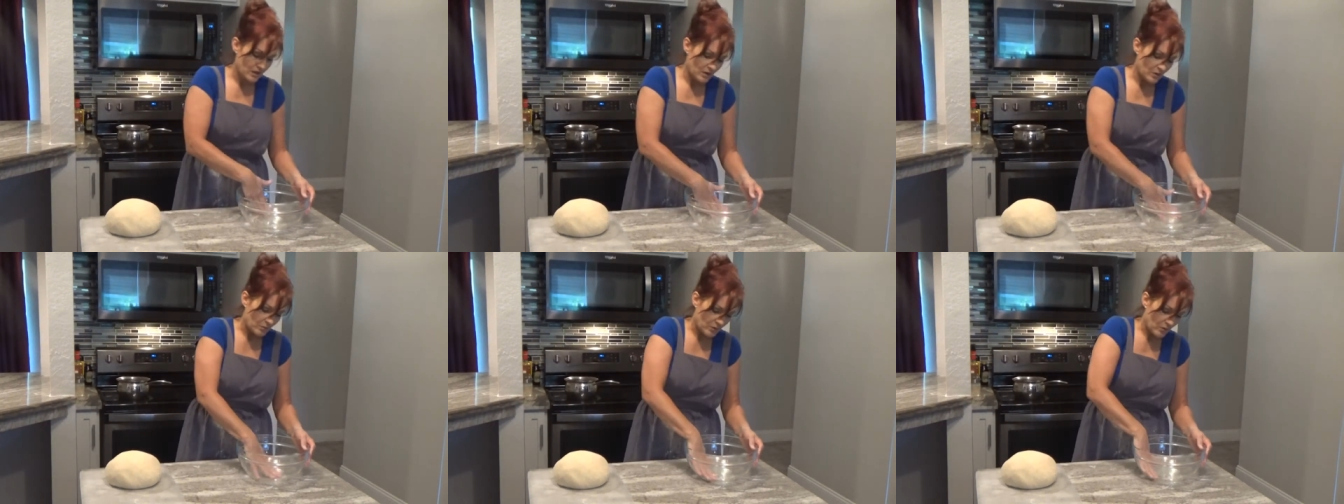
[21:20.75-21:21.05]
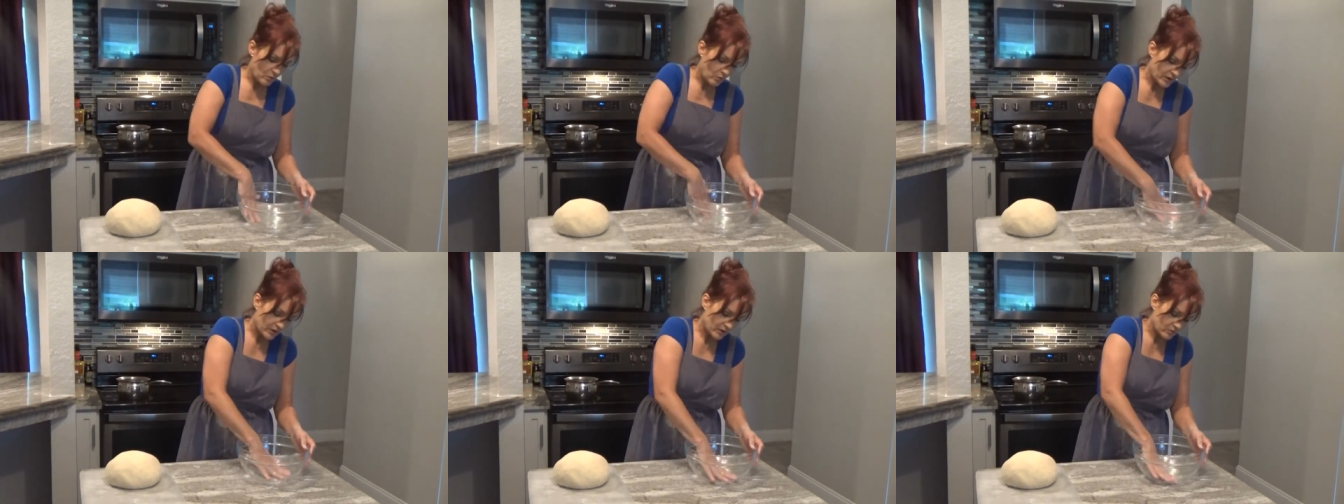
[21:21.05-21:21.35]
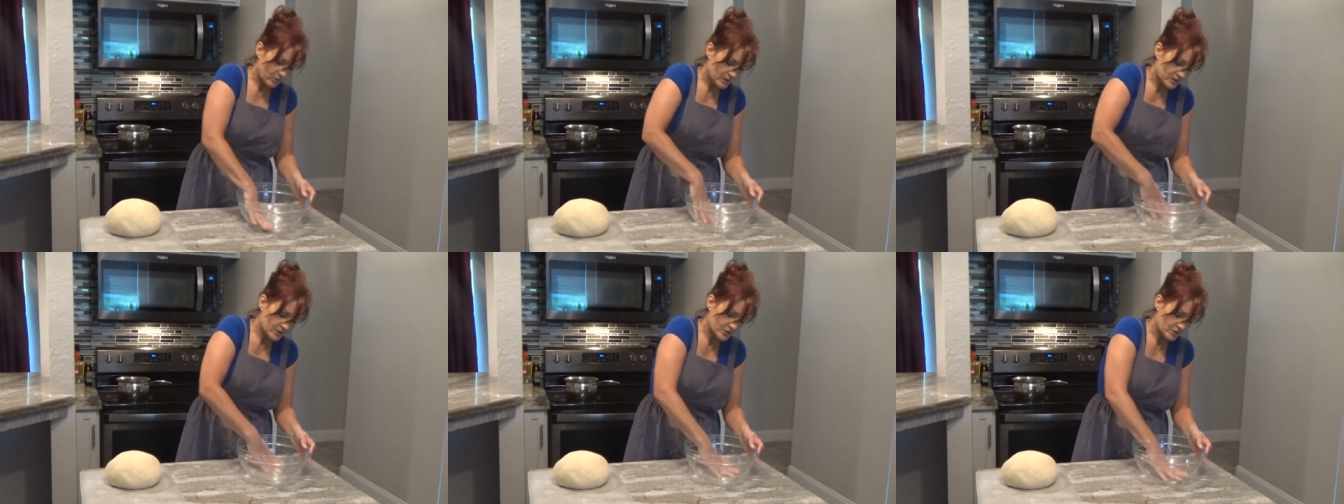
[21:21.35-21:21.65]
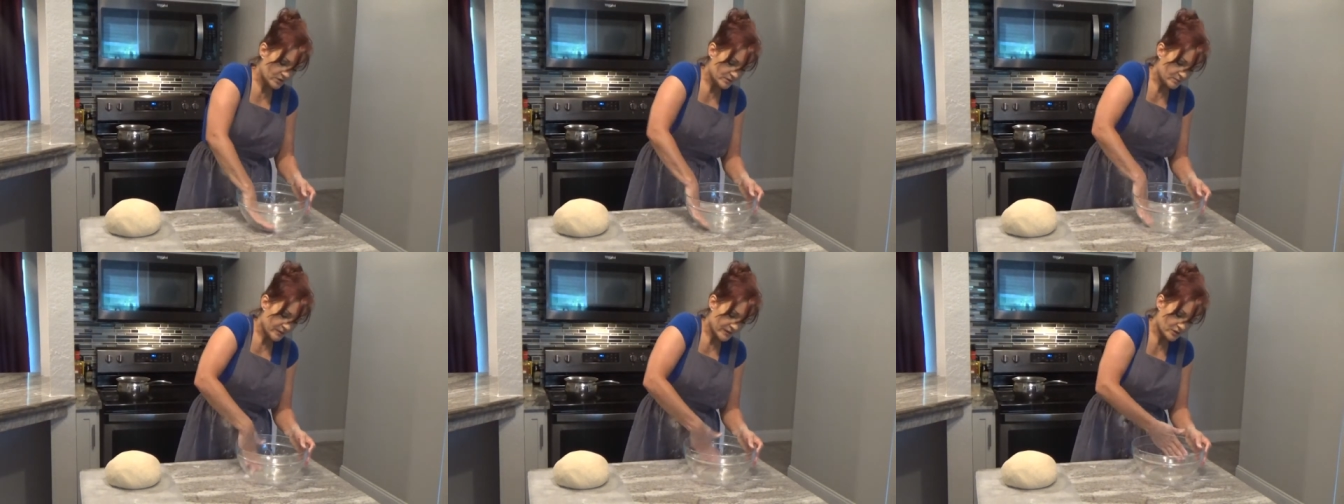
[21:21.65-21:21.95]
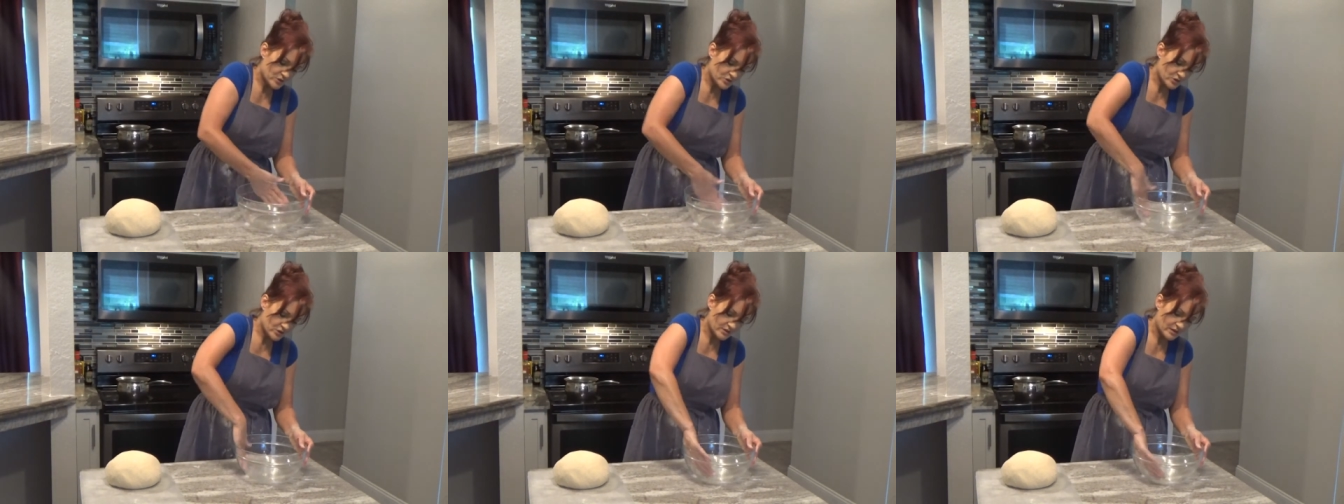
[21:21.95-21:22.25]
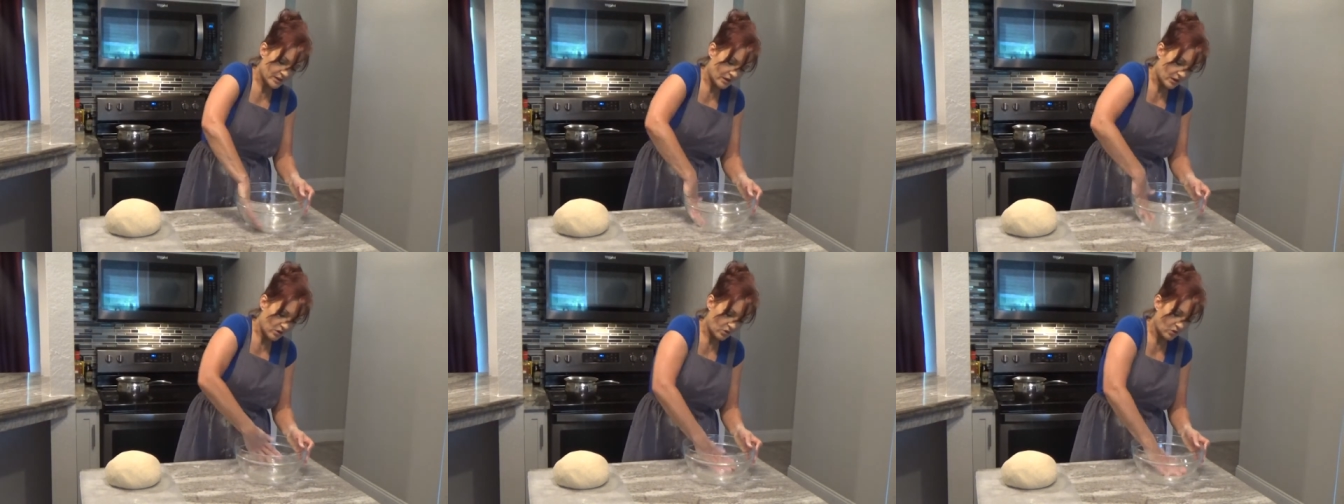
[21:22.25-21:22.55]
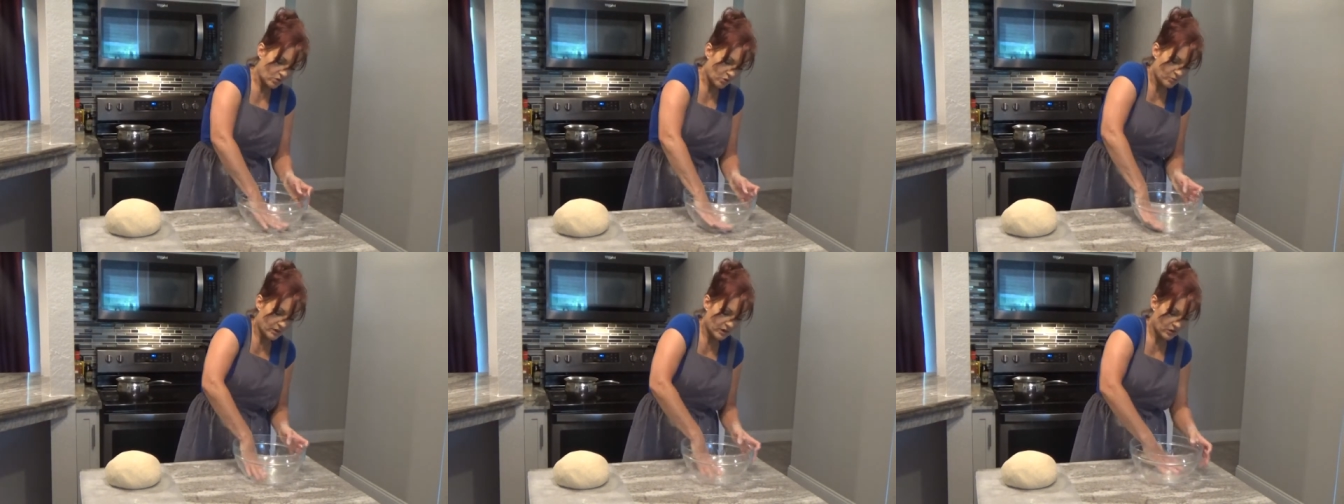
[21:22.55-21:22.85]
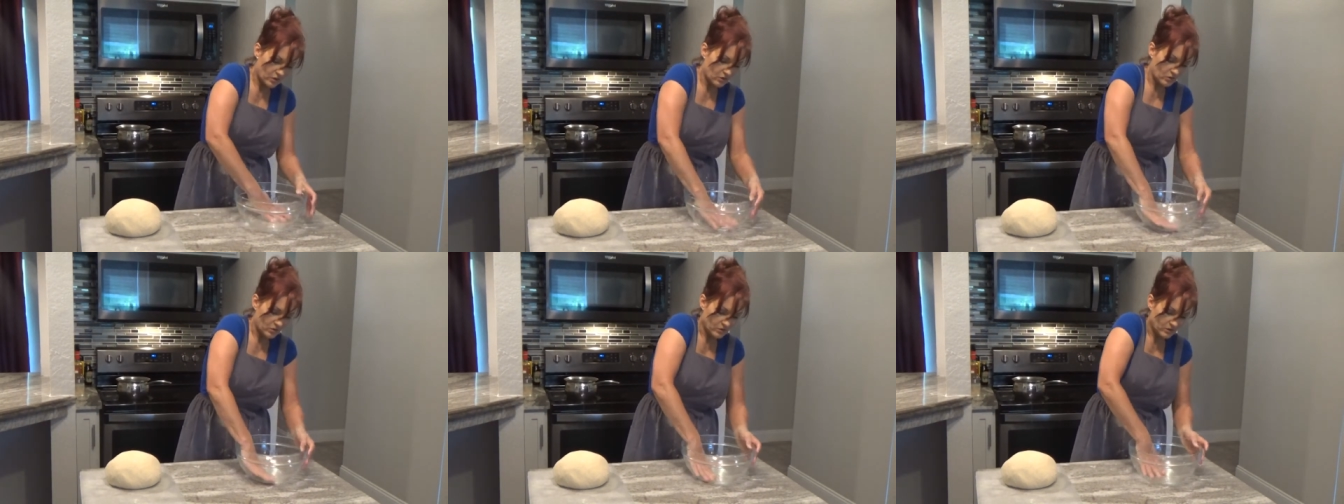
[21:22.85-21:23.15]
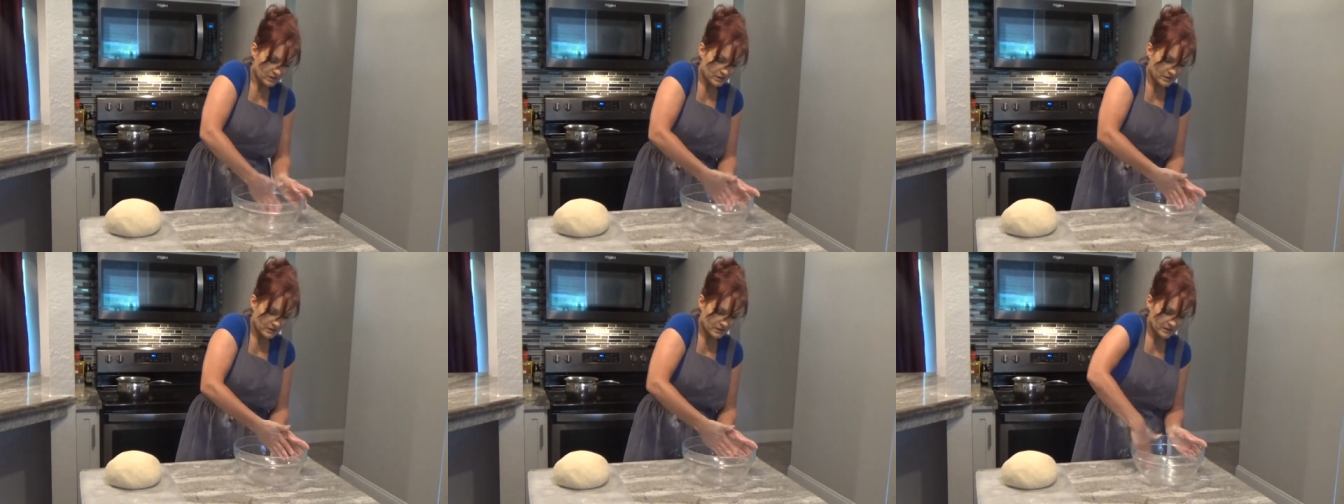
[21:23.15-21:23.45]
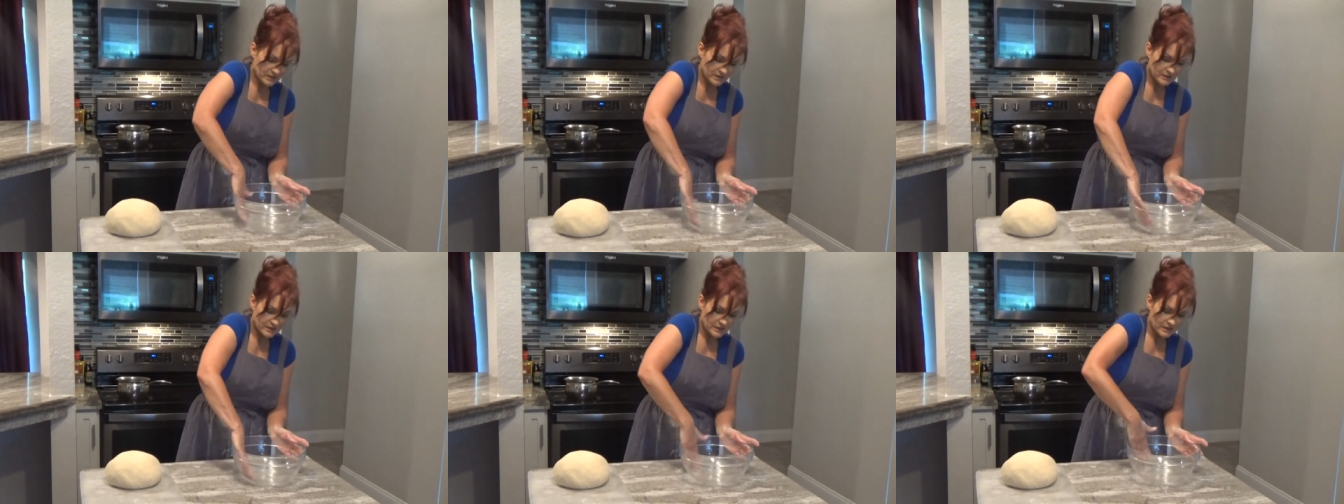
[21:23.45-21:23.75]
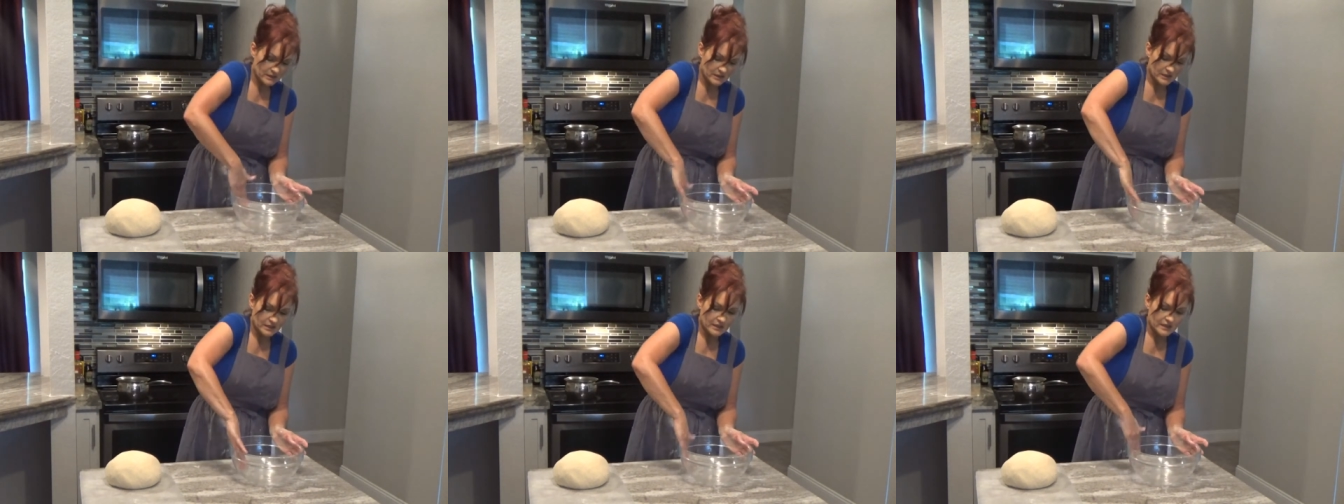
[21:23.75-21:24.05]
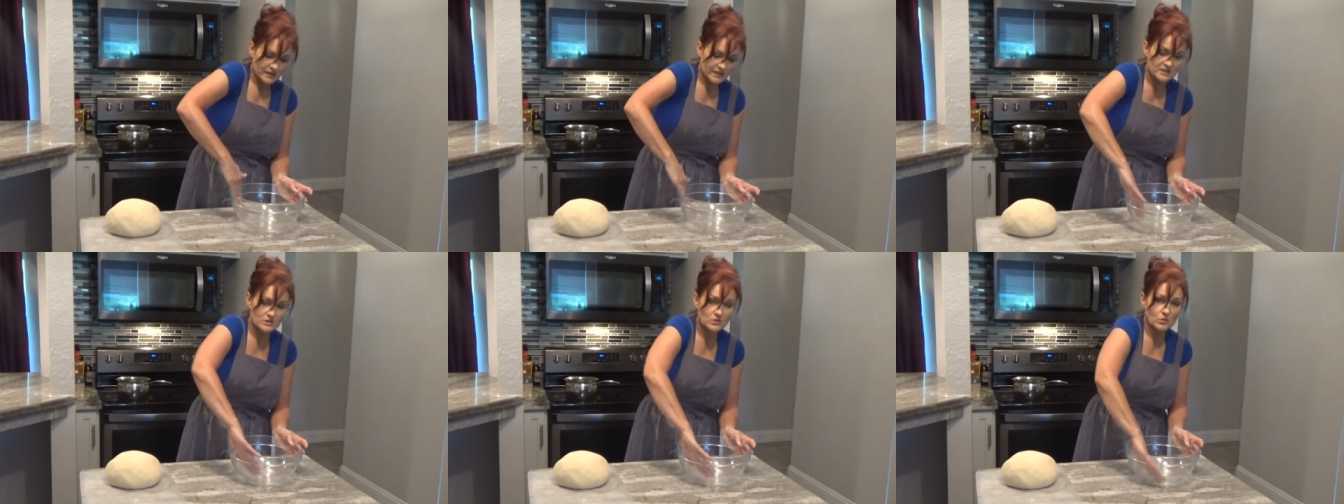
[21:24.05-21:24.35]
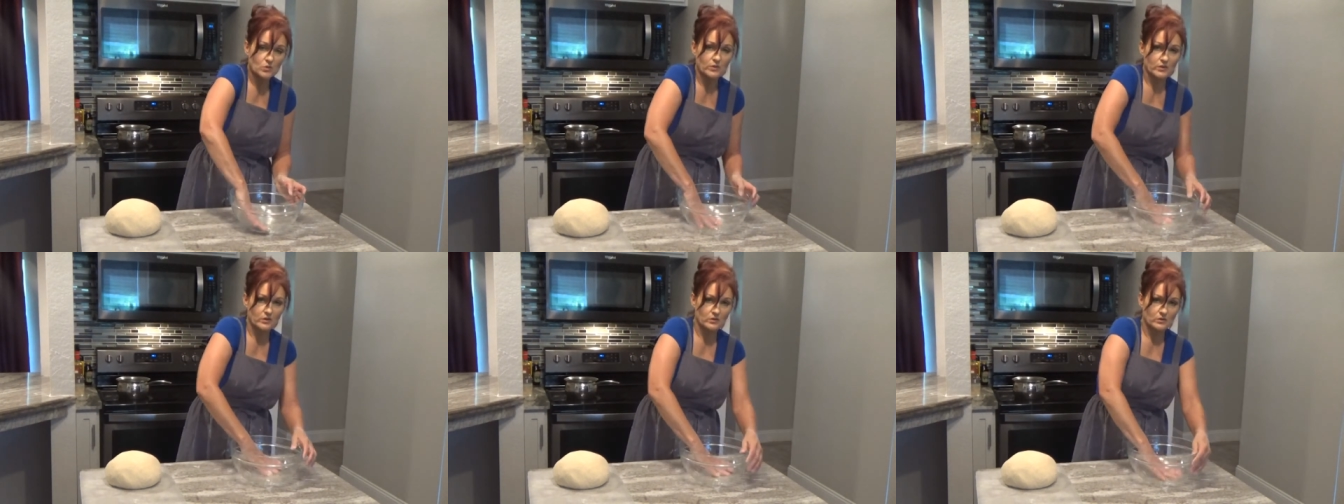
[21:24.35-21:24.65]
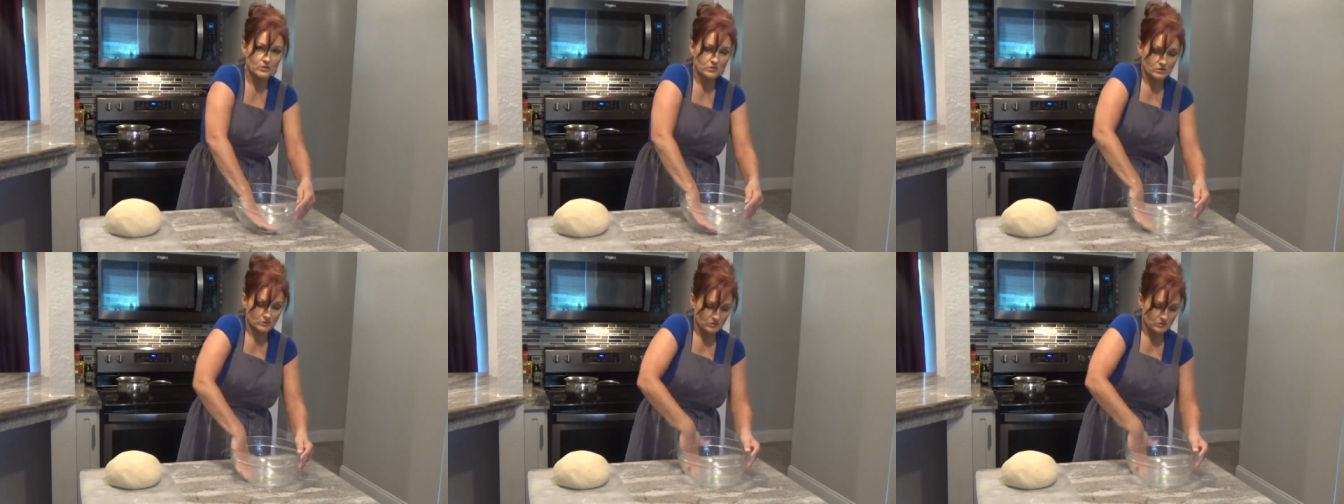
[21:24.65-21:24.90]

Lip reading: but what you want to do is make sure the whole bowl is oiled.